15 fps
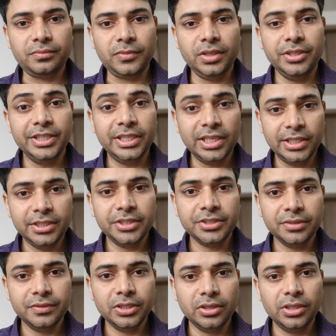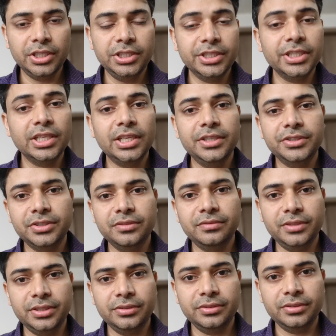Realization, we call it realization
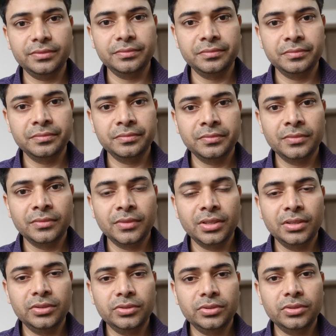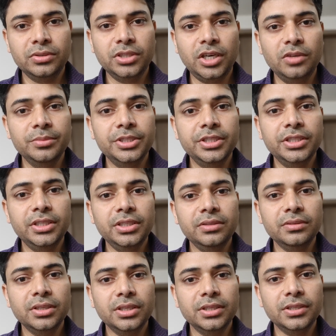phase. So how
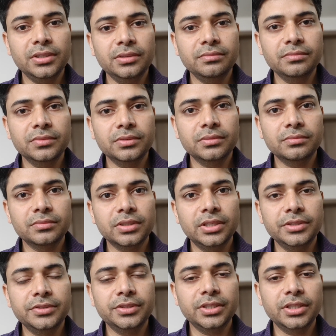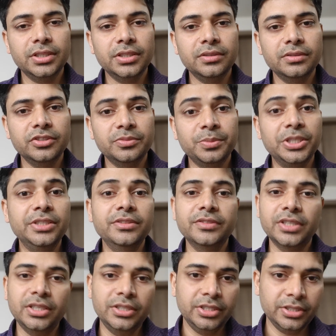many, uh, let's say, sprints
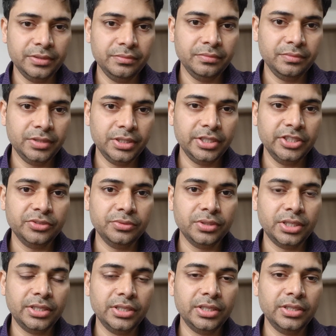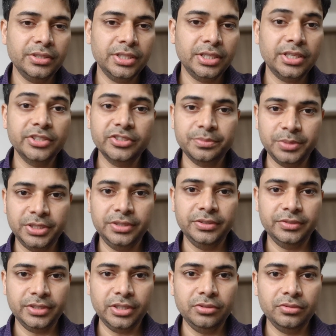are done? In S4 HANA, there are sprints,
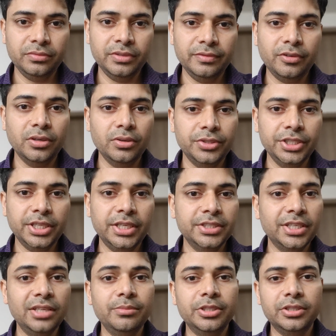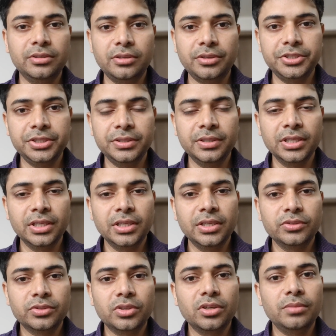right? We follow the agile methodology.
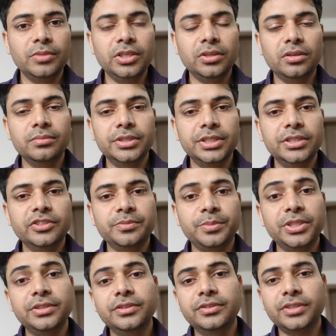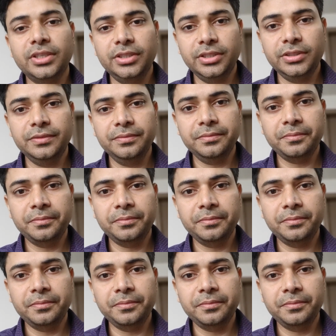So normally how many sprints are done?